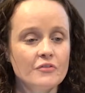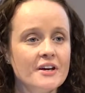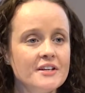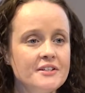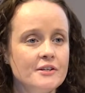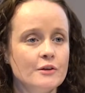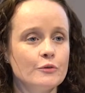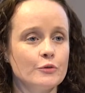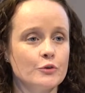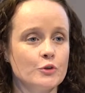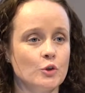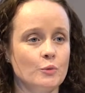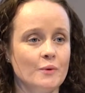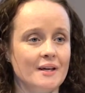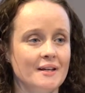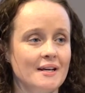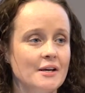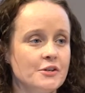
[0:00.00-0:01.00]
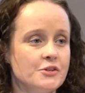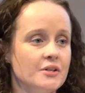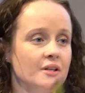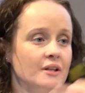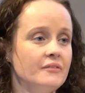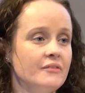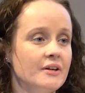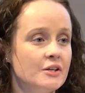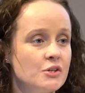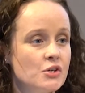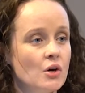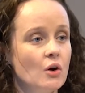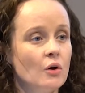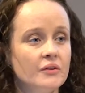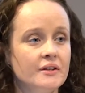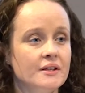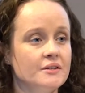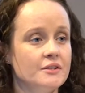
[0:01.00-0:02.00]
radio, so that we can actually reach
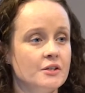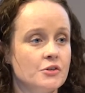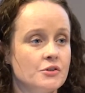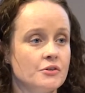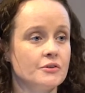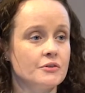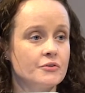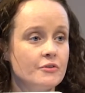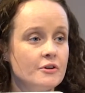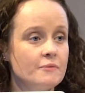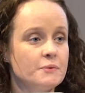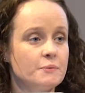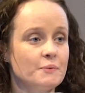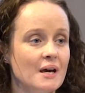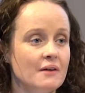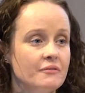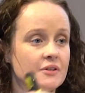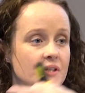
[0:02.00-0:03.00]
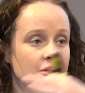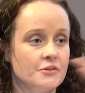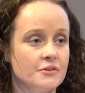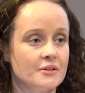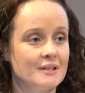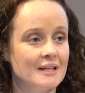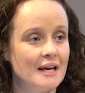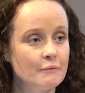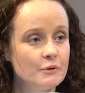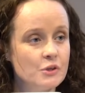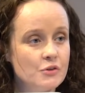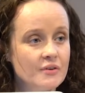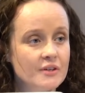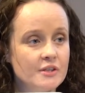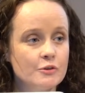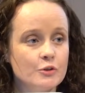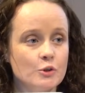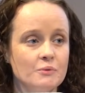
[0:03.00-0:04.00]
all the indigenous groups. We have indigenous language
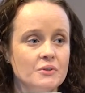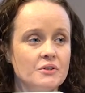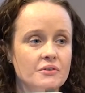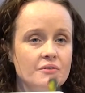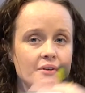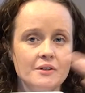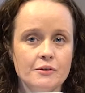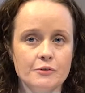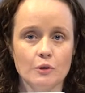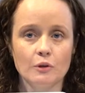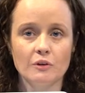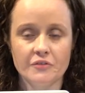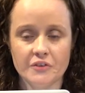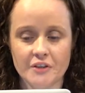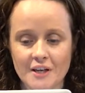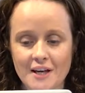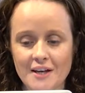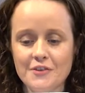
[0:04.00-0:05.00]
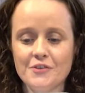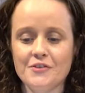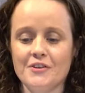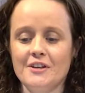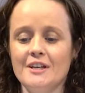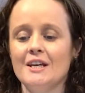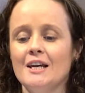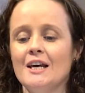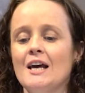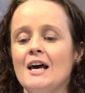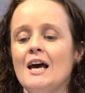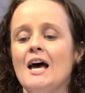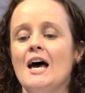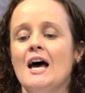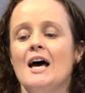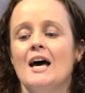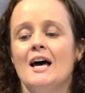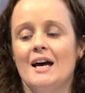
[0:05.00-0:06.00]
radios, community radios all over the country.
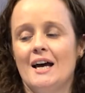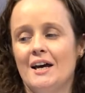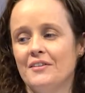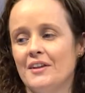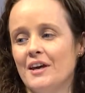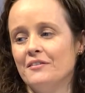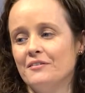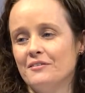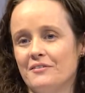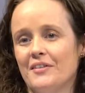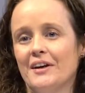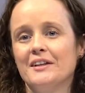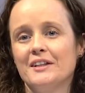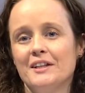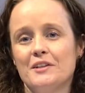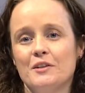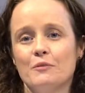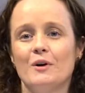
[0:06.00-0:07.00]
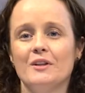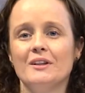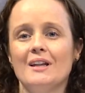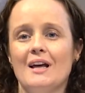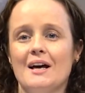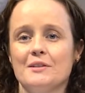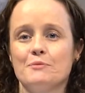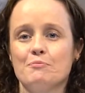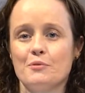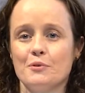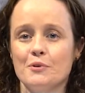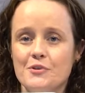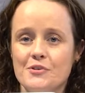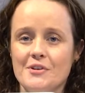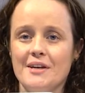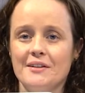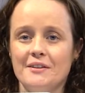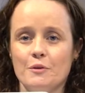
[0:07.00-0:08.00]
And then finally, the one last
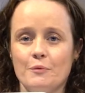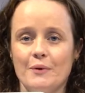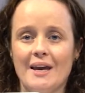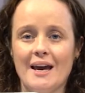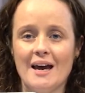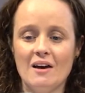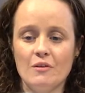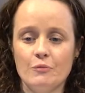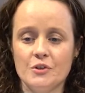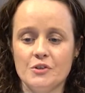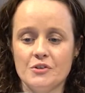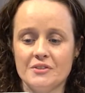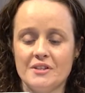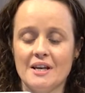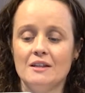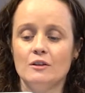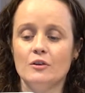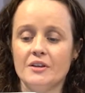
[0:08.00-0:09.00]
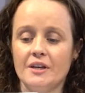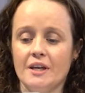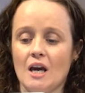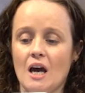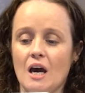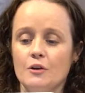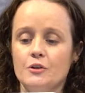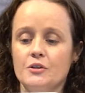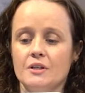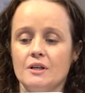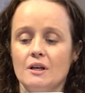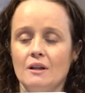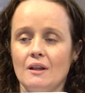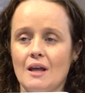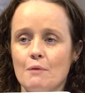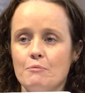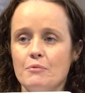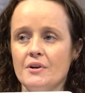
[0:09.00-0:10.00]
project that we have, which is then looking at how to
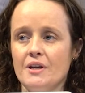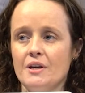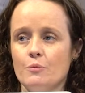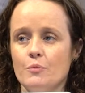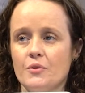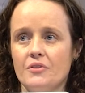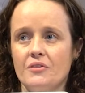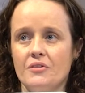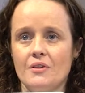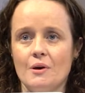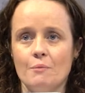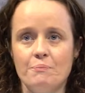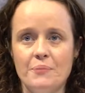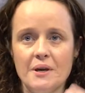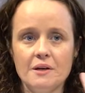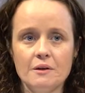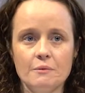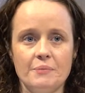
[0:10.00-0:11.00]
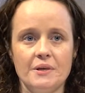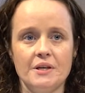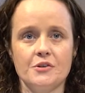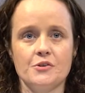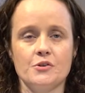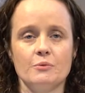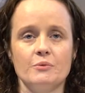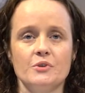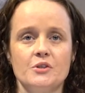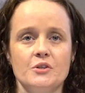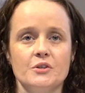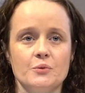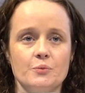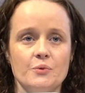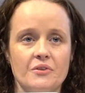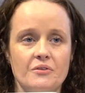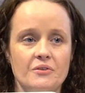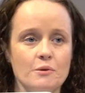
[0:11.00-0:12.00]
collaborate with a bigger picture, which is
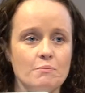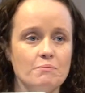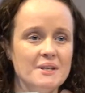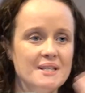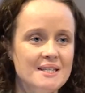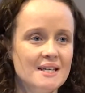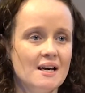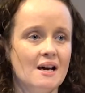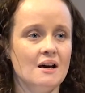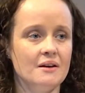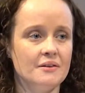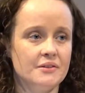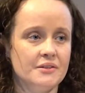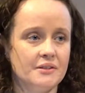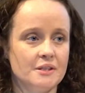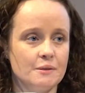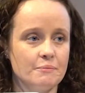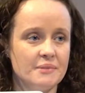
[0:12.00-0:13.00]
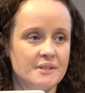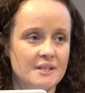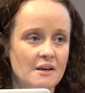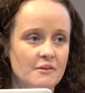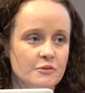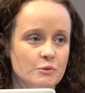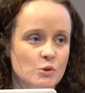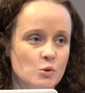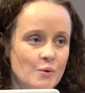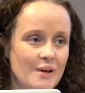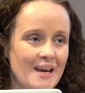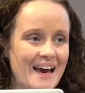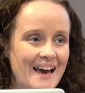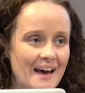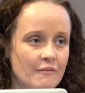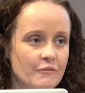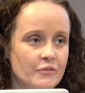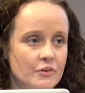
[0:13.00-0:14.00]
with the media houses themselves, which we
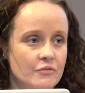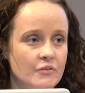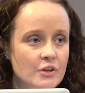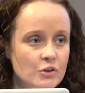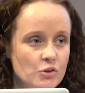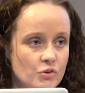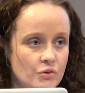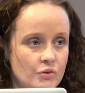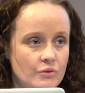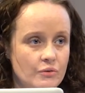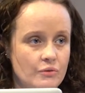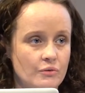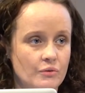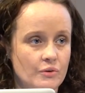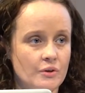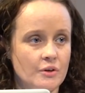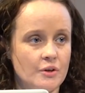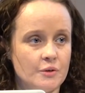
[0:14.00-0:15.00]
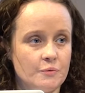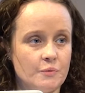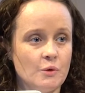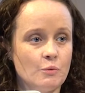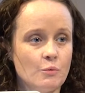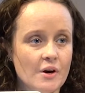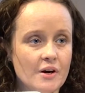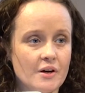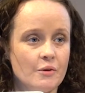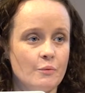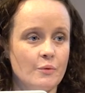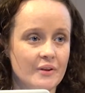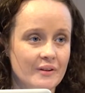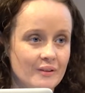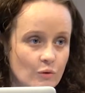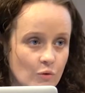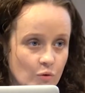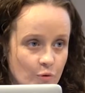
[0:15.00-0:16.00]
have the reach to, because we work with
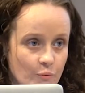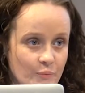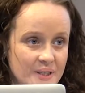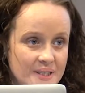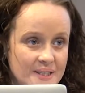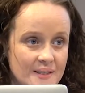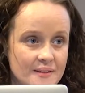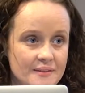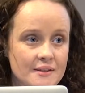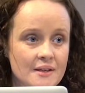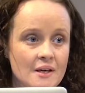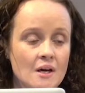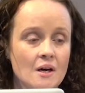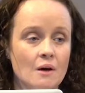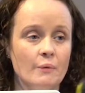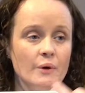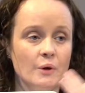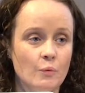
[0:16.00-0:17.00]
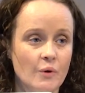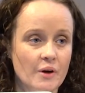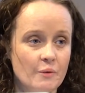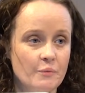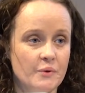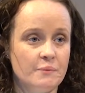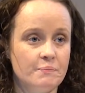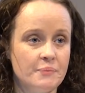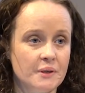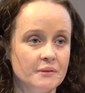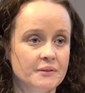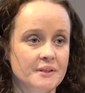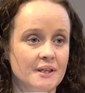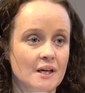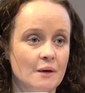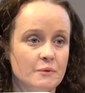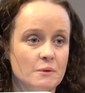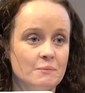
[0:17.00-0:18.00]
local medias. We work with building
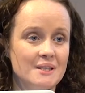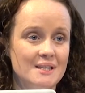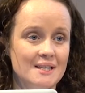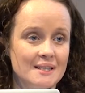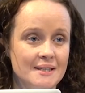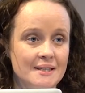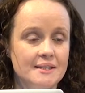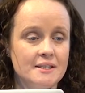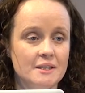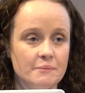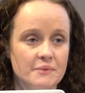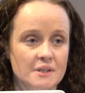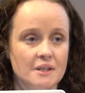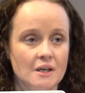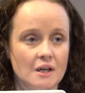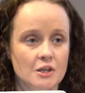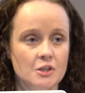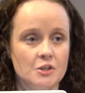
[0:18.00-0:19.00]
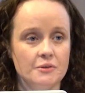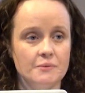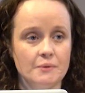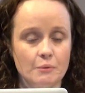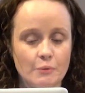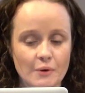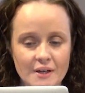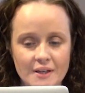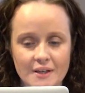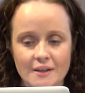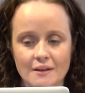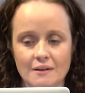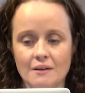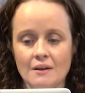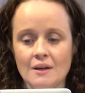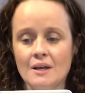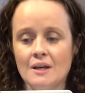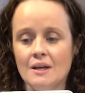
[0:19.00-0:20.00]
up the media systems in the countries we work in,
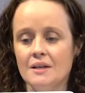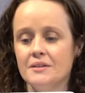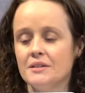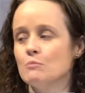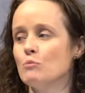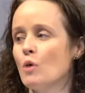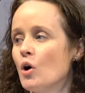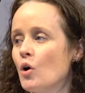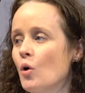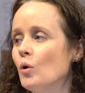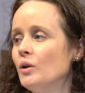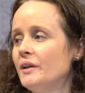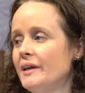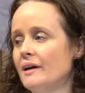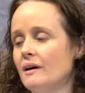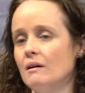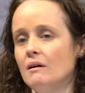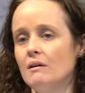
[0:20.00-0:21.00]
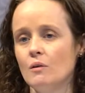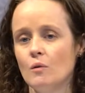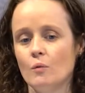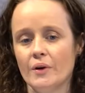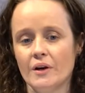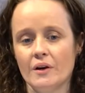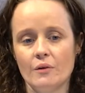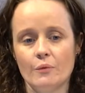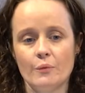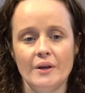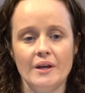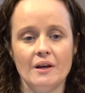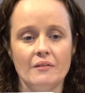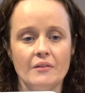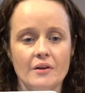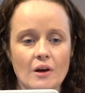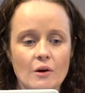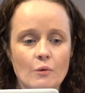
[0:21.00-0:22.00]
is in Mongolia, where we are
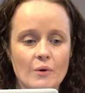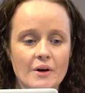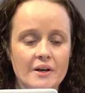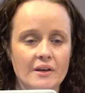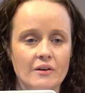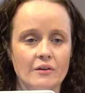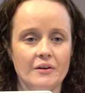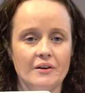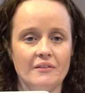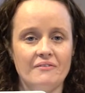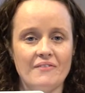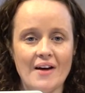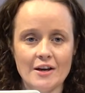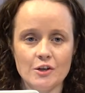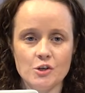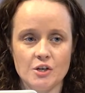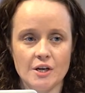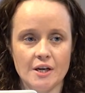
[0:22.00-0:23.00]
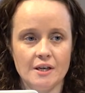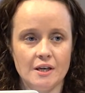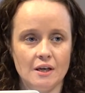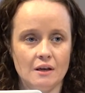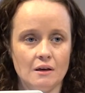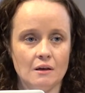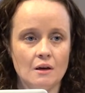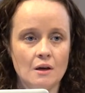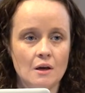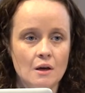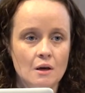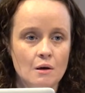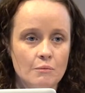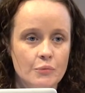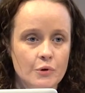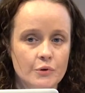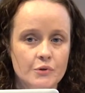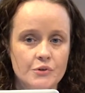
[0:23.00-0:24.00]
now working on a fact-checking
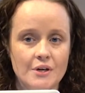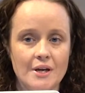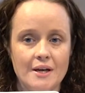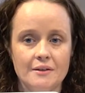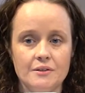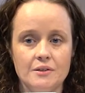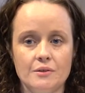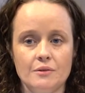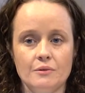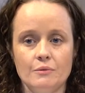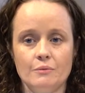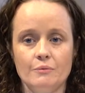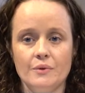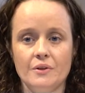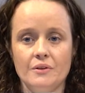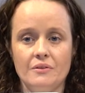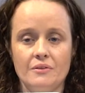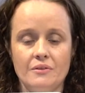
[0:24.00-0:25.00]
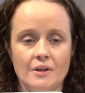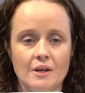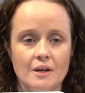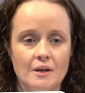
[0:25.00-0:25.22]
project with